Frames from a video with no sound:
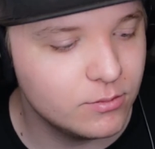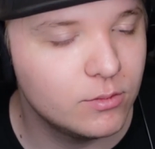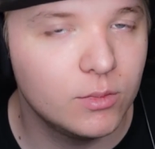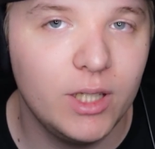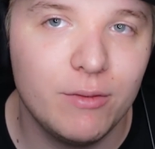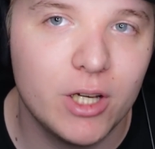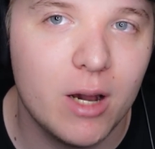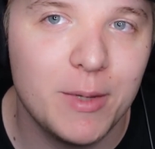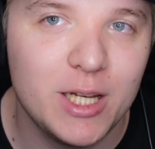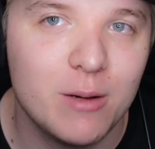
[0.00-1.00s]
Leave a
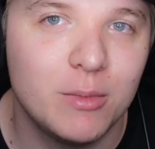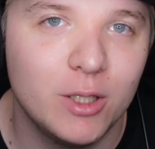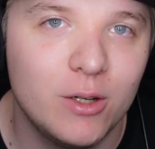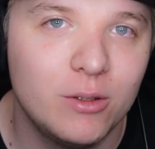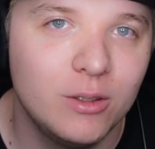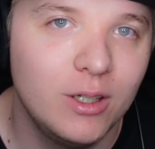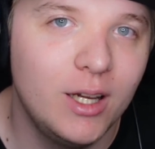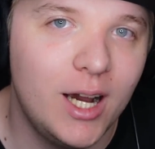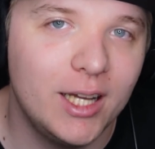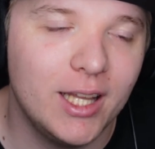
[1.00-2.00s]
comment down below.
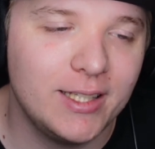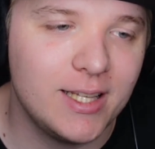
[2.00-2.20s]
I like